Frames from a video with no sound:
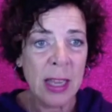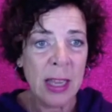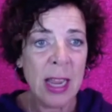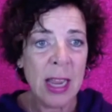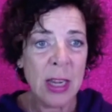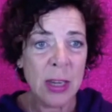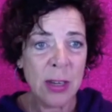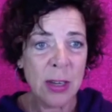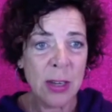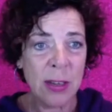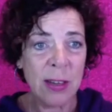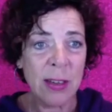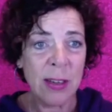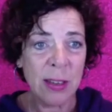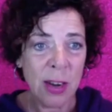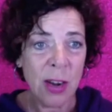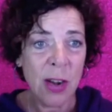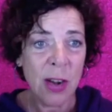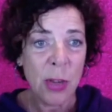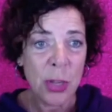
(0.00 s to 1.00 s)
And,
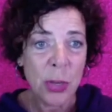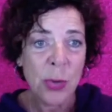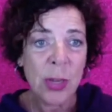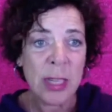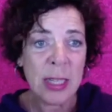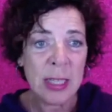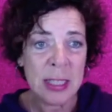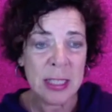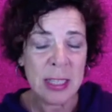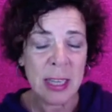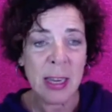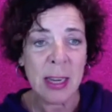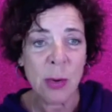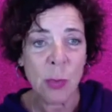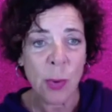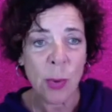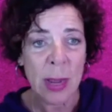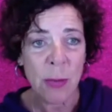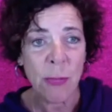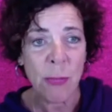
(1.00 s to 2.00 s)
you can stay
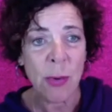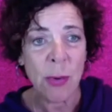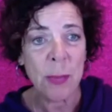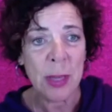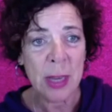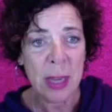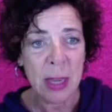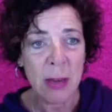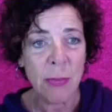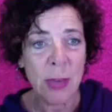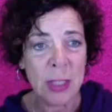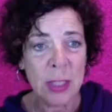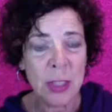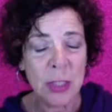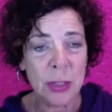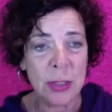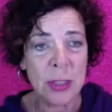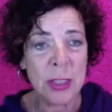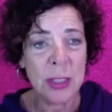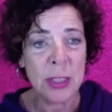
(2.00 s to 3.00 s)
away from the
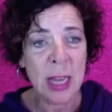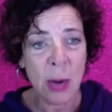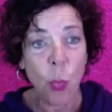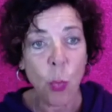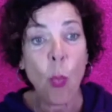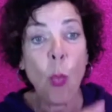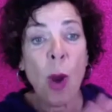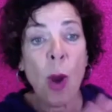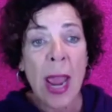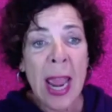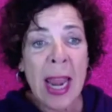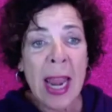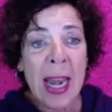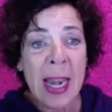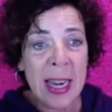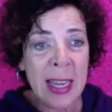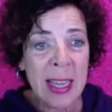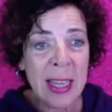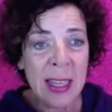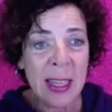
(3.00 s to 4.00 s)
conventional side
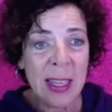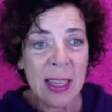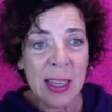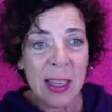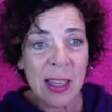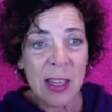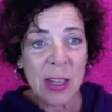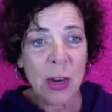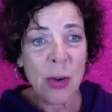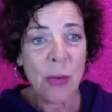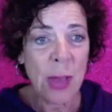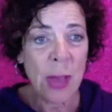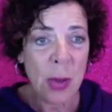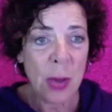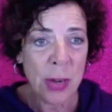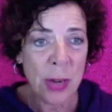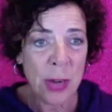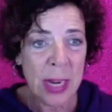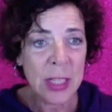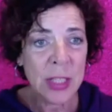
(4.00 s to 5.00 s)
when your
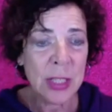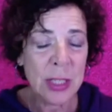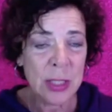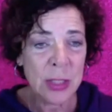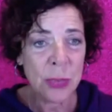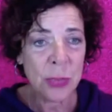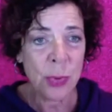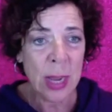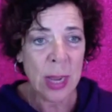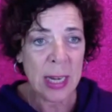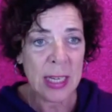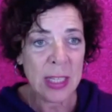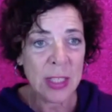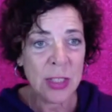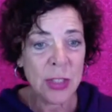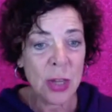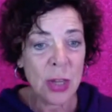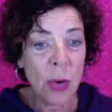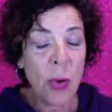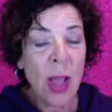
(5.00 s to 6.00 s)
foundation is ready.
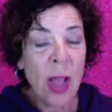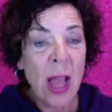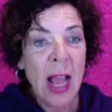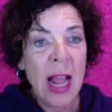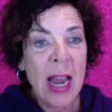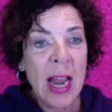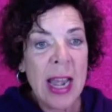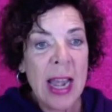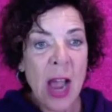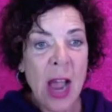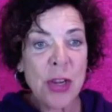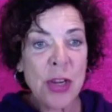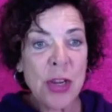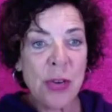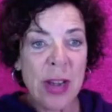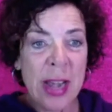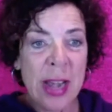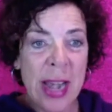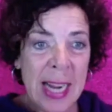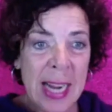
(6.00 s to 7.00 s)
So now your
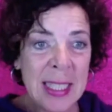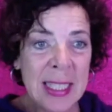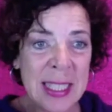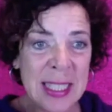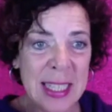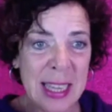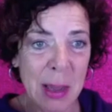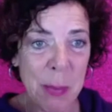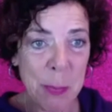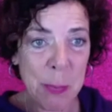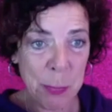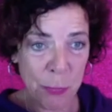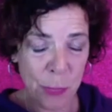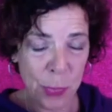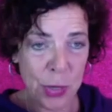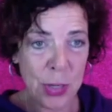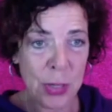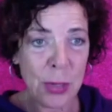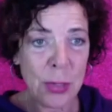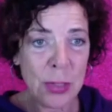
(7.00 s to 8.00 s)
next step for
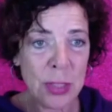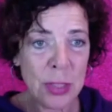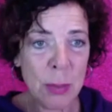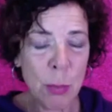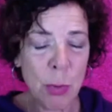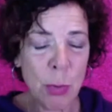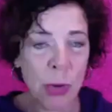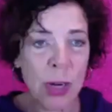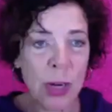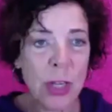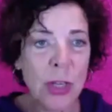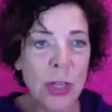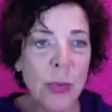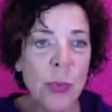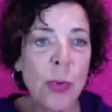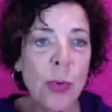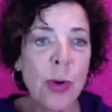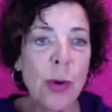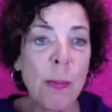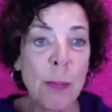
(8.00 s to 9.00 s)
you, Simona, you
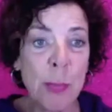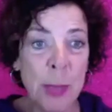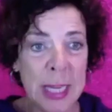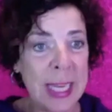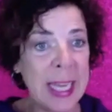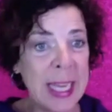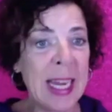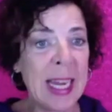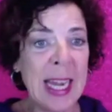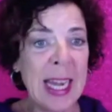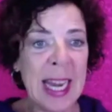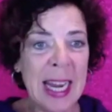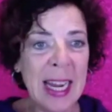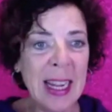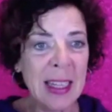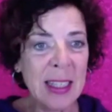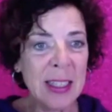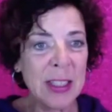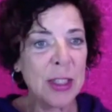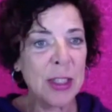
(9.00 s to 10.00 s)
were beginning
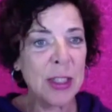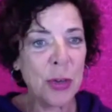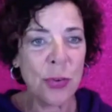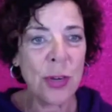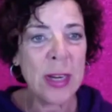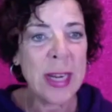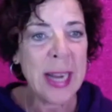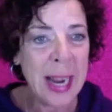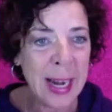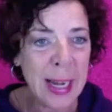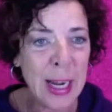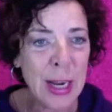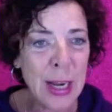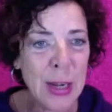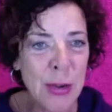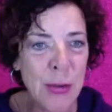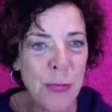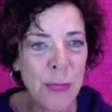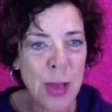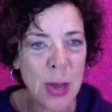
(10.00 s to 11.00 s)
to create a
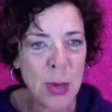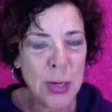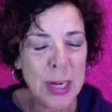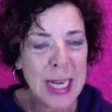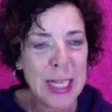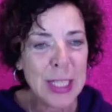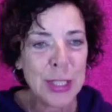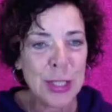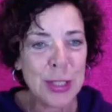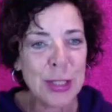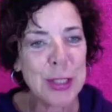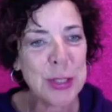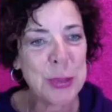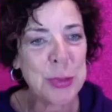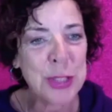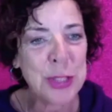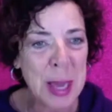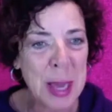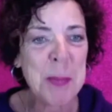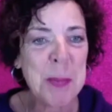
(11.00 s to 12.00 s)
new foundation. So
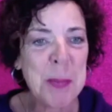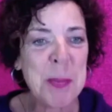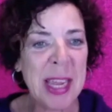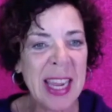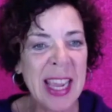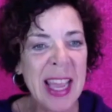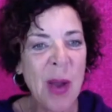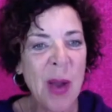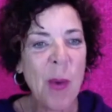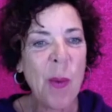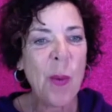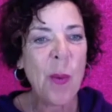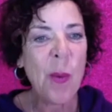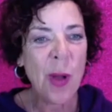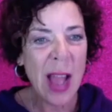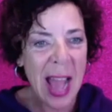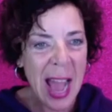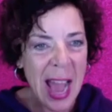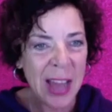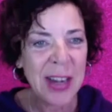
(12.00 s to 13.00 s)
tell me,
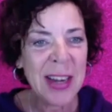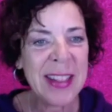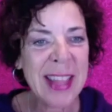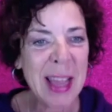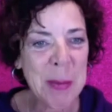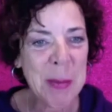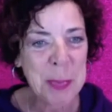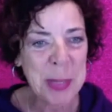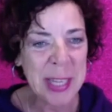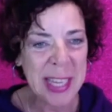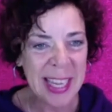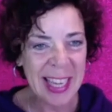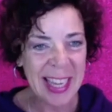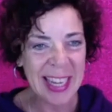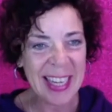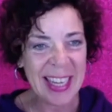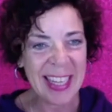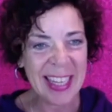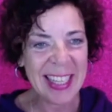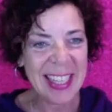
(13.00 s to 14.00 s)
how did that
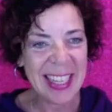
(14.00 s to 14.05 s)
begin?